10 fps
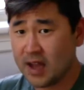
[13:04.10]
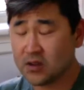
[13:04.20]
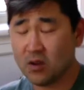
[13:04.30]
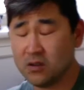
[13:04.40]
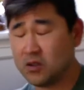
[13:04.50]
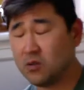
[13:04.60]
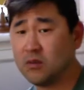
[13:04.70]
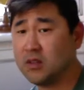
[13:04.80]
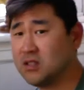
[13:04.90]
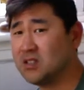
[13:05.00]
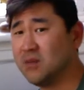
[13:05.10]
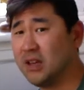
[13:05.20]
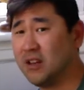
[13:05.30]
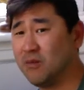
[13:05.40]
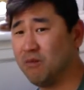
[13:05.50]
told you, this is a
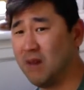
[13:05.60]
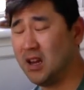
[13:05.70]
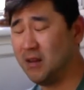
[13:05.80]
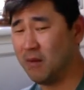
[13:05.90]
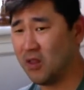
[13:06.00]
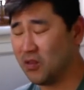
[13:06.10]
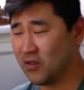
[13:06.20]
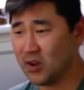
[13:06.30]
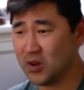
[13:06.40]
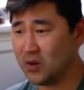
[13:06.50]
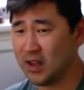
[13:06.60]
big money month for you.